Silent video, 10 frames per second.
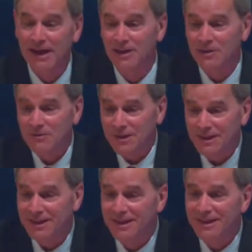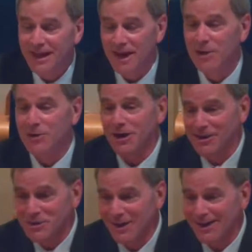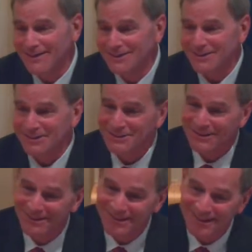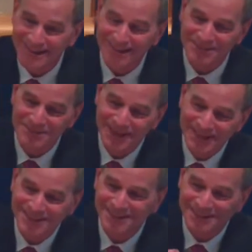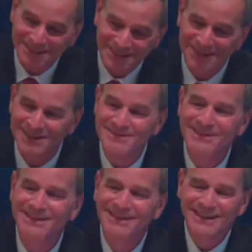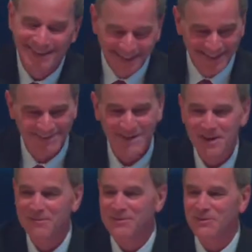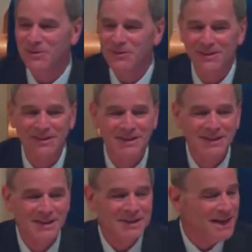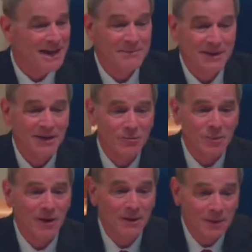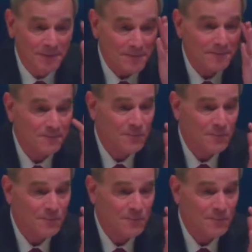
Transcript: Thank you, really. I know you got your hands a little dirty, you got your pants a little dirty, but it was worth it. Anybody else, Paul?